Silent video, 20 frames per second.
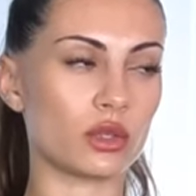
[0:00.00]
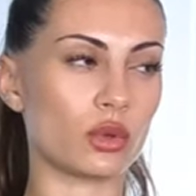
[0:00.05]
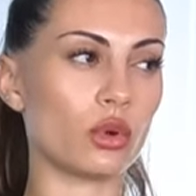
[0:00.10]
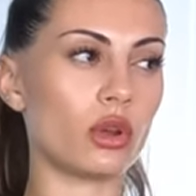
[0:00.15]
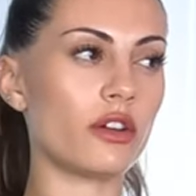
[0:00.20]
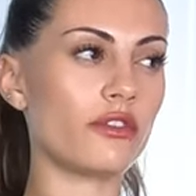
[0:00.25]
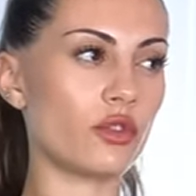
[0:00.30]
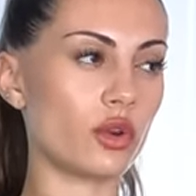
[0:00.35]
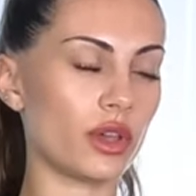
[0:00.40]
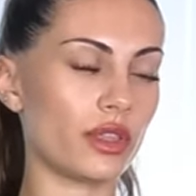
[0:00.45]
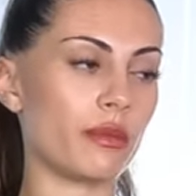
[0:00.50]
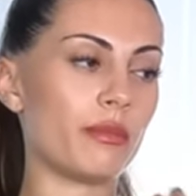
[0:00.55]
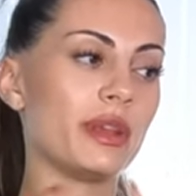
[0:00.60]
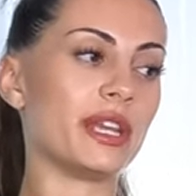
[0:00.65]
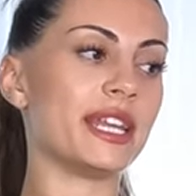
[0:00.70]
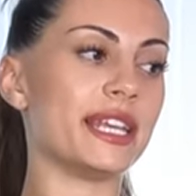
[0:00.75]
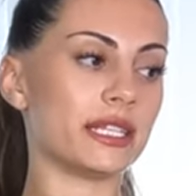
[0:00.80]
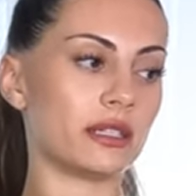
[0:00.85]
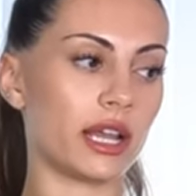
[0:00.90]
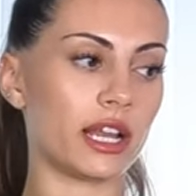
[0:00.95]
All I've got at the
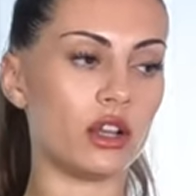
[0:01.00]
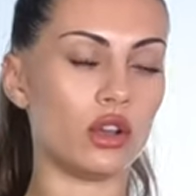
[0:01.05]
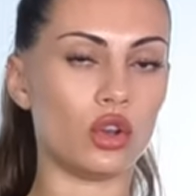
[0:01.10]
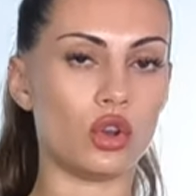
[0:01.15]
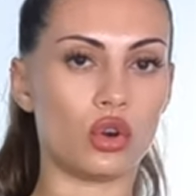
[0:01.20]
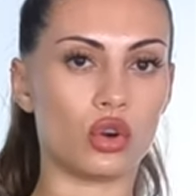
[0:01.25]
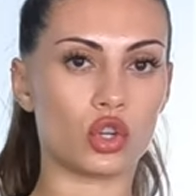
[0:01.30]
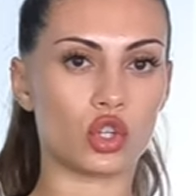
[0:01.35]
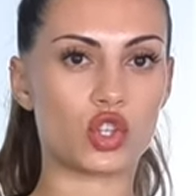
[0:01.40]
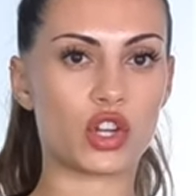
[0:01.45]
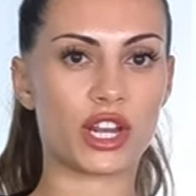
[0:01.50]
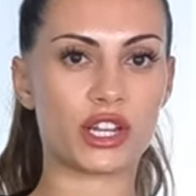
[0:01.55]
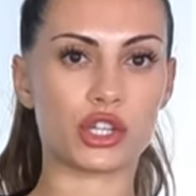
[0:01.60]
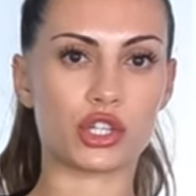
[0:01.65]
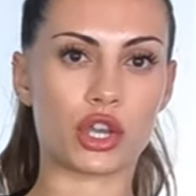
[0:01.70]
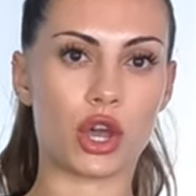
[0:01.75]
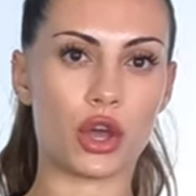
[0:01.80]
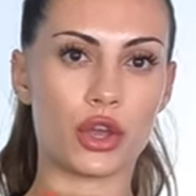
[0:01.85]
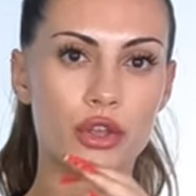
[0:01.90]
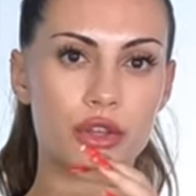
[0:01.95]
minute is like long
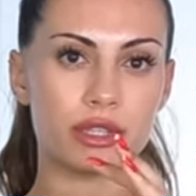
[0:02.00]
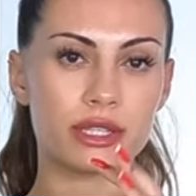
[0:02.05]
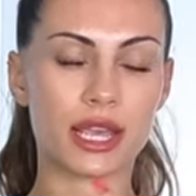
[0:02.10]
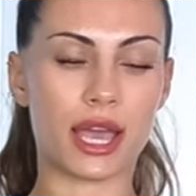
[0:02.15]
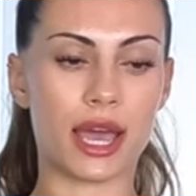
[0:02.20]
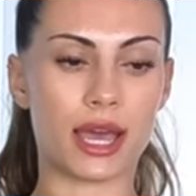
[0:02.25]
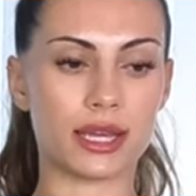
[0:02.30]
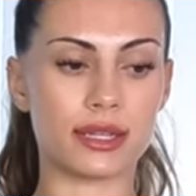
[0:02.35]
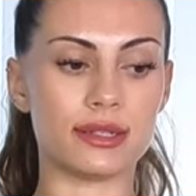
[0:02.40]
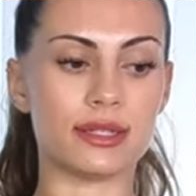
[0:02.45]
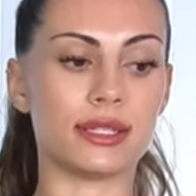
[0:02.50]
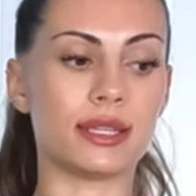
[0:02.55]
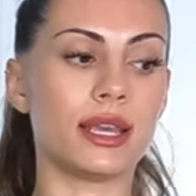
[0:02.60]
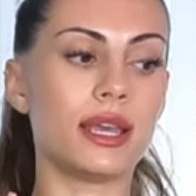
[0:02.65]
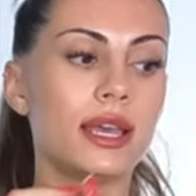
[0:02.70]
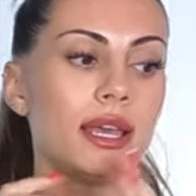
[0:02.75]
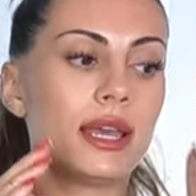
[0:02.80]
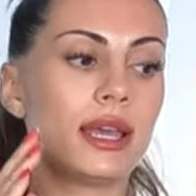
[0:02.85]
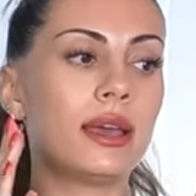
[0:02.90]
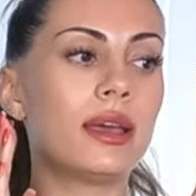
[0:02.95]
trench coats, and
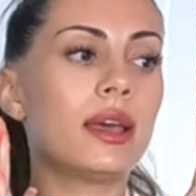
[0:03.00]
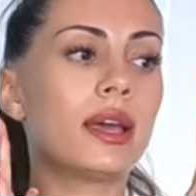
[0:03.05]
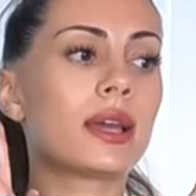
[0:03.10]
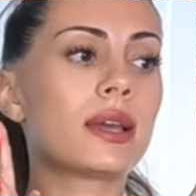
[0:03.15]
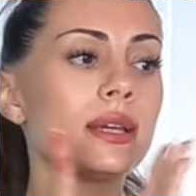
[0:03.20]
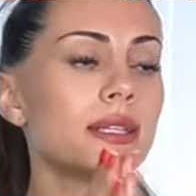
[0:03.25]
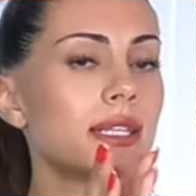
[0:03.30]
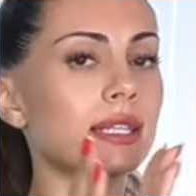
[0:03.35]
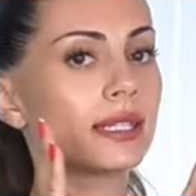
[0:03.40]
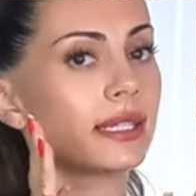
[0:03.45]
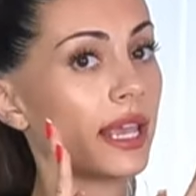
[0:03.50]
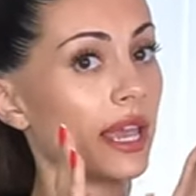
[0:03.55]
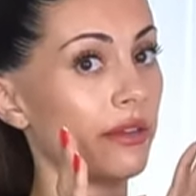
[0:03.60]
because it's